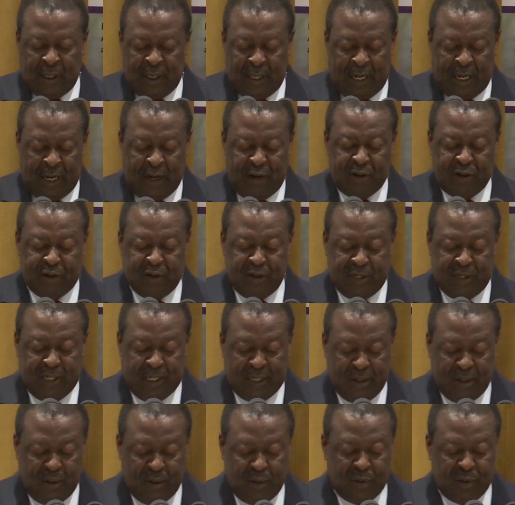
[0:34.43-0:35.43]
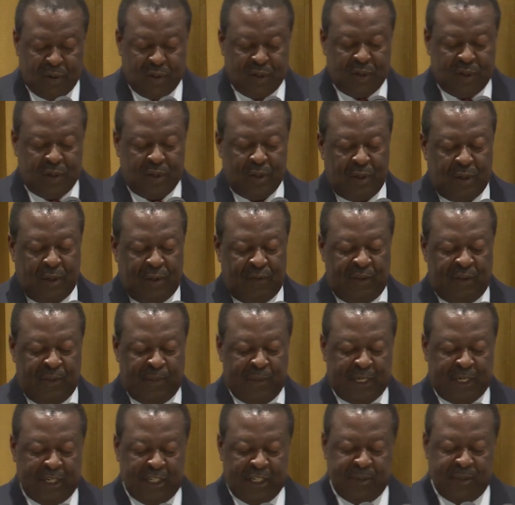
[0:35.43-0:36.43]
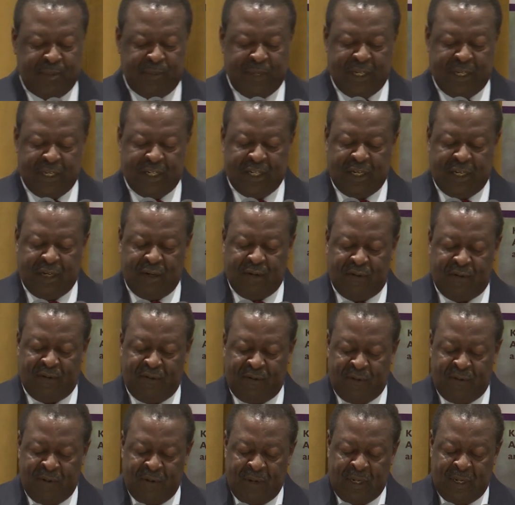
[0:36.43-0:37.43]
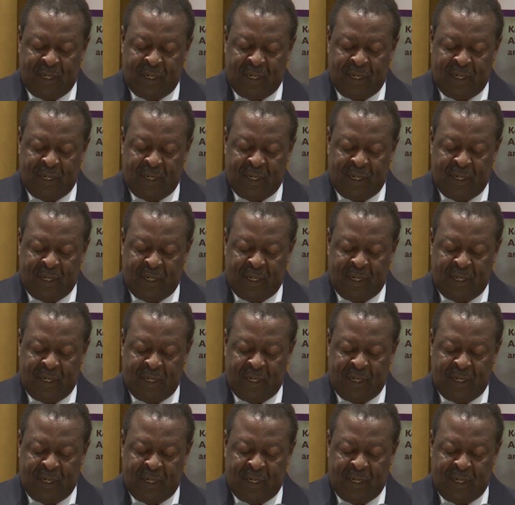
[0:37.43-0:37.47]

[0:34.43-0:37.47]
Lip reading: I also take note of the participation of